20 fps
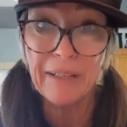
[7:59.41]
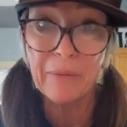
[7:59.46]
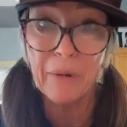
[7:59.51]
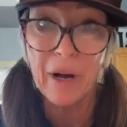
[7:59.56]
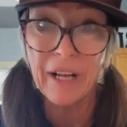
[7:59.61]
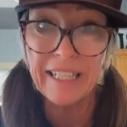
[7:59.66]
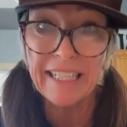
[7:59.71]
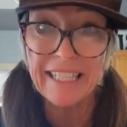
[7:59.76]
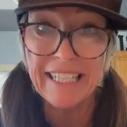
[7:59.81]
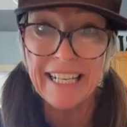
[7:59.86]

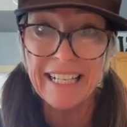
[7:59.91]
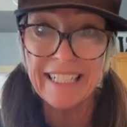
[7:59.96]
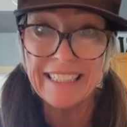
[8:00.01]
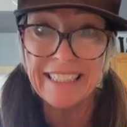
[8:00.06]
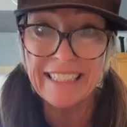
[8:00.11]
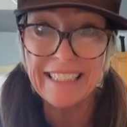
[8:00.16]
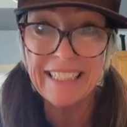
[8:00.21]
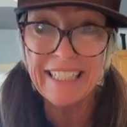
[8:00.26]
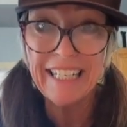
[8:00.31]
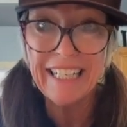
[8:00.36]
wants it.
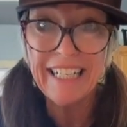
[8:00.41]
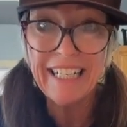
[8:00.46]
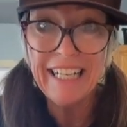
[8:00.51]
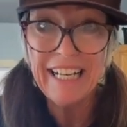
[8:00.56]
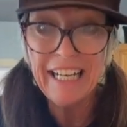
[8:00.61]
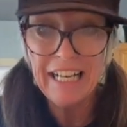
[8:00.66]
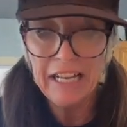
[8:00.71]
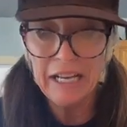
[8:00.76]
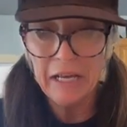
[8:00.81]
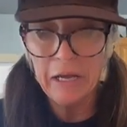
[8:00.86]

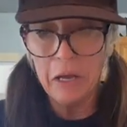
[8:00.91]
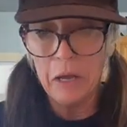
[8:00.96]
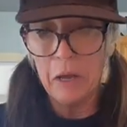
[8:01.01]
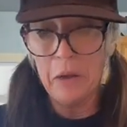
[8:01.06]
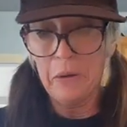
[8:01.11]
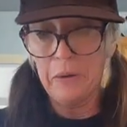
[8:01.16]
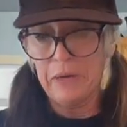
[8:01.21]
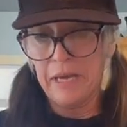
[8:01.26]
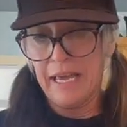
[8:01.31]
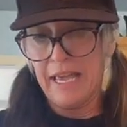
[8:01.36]

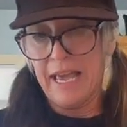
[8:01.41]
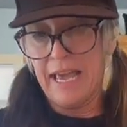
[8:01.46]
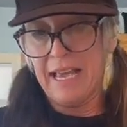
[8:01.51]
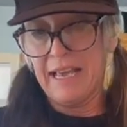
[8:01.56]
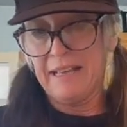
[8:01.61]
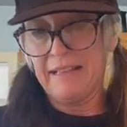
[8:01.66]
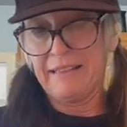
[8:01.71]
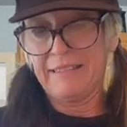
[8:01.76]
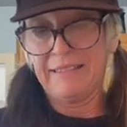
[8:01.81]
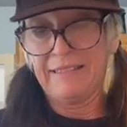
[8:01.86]
Okay.